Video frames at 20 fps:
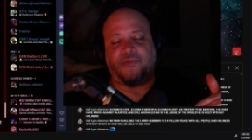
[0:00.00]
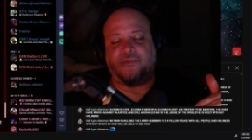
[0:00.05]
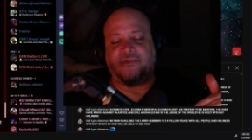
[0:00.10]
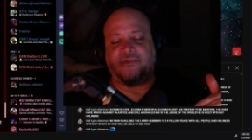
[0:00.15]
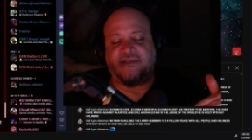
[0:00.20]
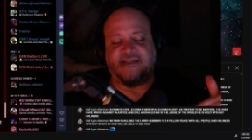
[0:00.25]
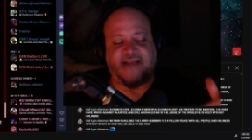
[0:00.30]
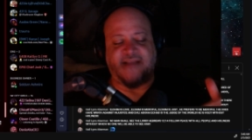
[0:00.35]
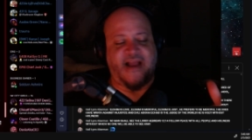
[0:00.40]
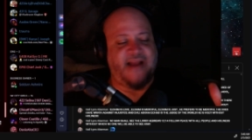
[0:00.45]

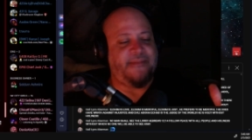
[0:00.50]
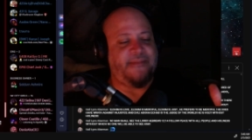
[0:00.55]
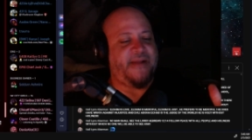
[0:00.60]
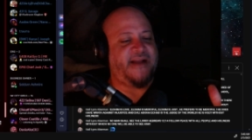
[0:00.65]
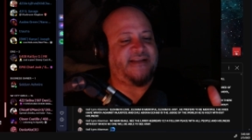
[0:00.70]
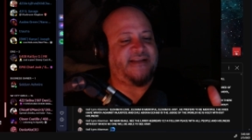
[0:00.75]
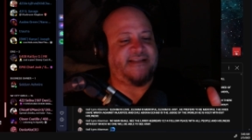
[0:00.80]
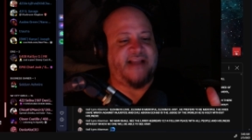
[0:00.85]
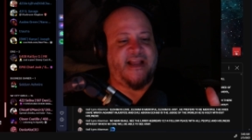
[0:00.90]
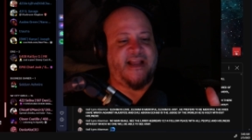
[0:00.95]
side by
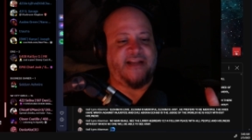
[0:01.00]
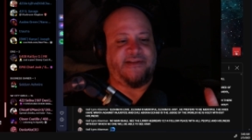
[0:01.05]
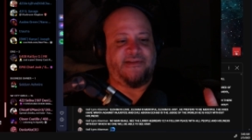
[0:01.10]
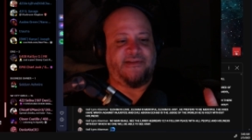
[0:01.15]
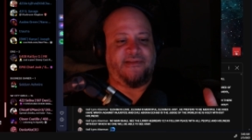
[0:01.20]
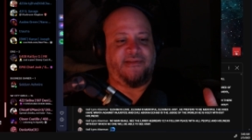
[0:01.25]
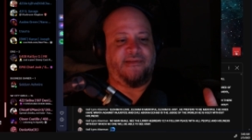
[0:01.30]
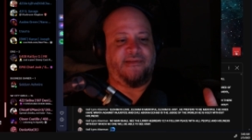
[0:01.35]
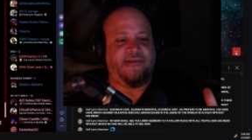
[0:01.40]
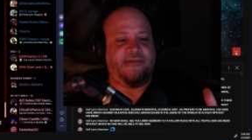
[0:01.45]
side
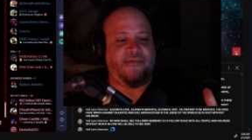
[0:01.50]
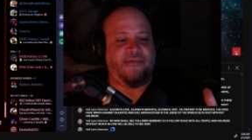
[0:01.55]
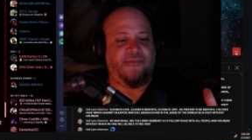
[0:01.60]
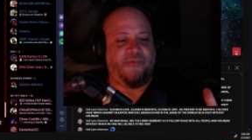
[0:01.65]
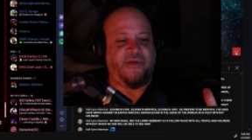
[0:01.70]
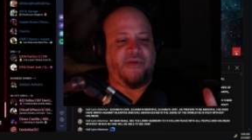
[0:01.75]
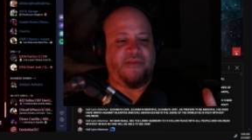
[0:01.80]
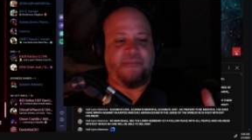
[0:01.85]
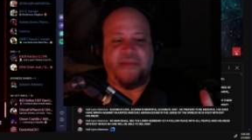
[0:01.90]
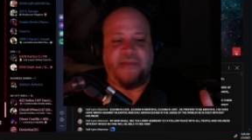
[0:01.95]

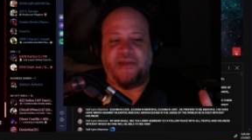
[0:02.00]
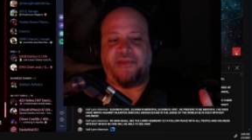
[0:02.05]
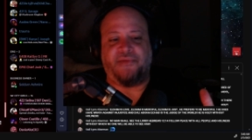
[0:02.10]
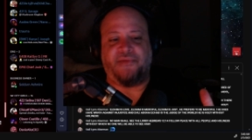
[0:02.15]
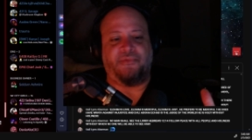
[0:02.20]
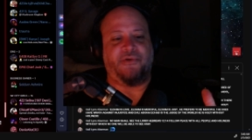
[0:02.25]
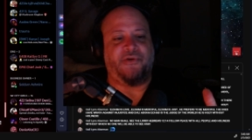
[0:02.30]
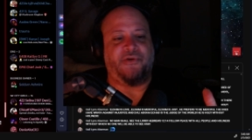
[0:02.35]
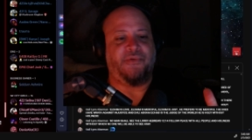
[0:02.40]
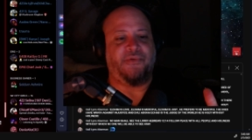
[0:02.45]
with me
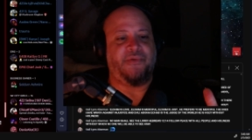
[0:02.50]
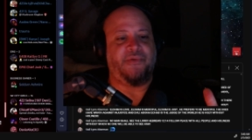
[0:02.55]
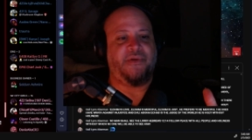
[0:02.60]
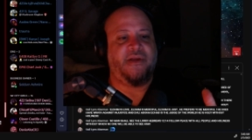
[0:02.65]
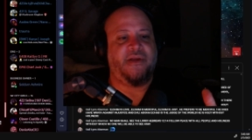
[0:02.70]
through.